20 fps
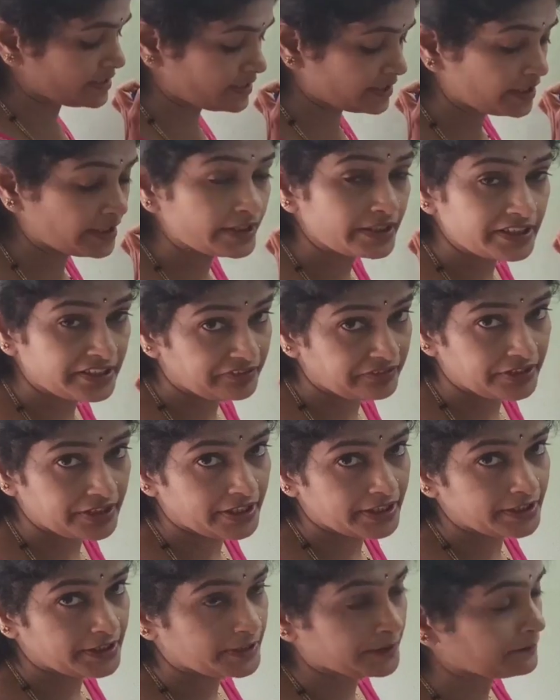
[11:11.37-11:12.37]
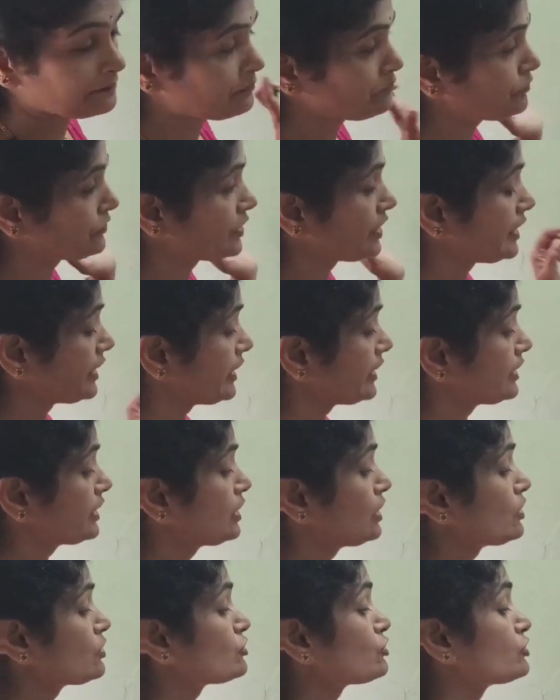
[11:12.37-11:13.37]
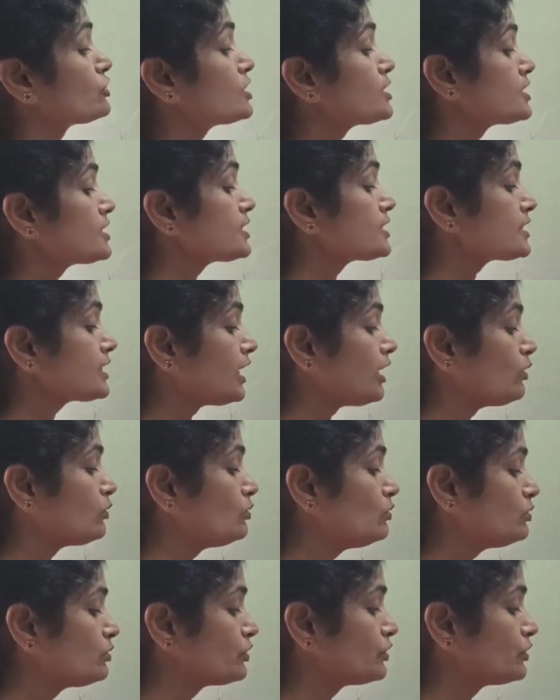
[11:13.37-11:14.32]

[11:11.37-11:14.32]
the dividend. Correct? So this is how